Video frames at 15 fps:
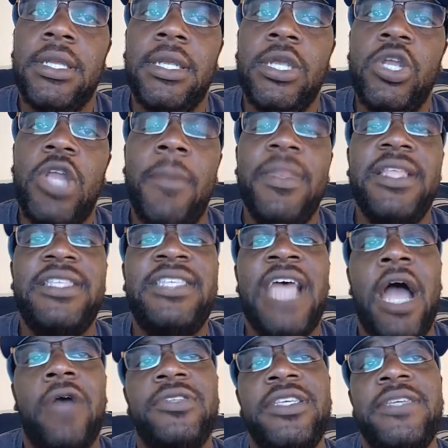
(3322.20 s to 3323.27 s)
You know how many
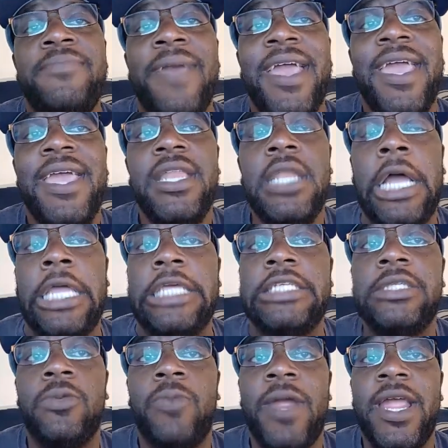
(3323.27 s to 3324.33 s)
tackles he made
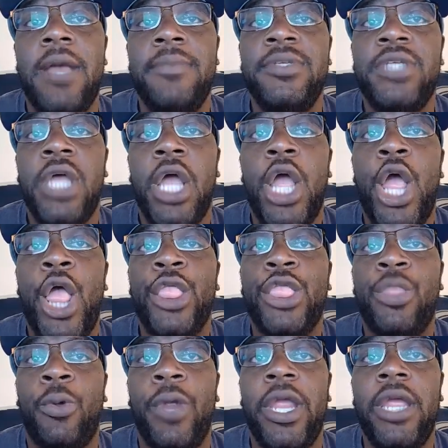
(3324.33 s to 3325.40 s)
against the Rams?
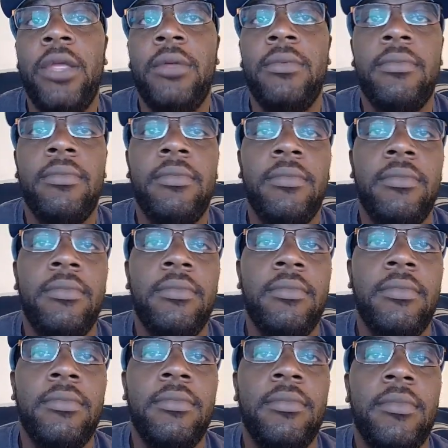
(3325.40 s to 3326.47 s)
3.
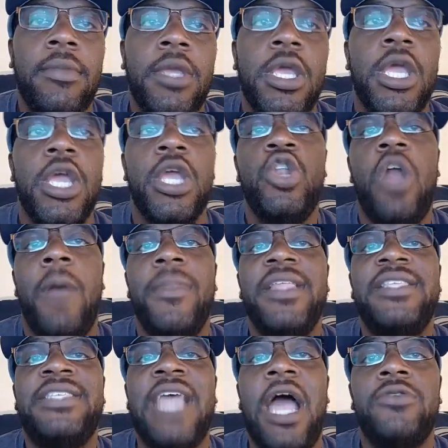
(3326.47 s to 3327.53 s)
You know how many
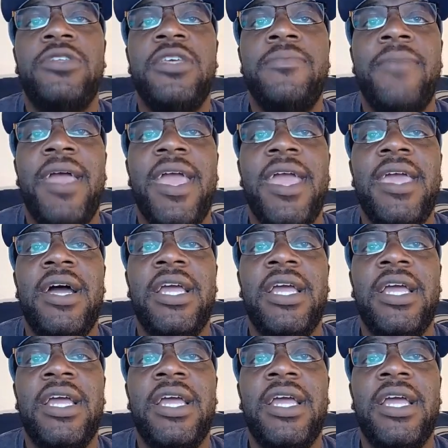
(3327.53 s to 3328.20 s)
tackles he made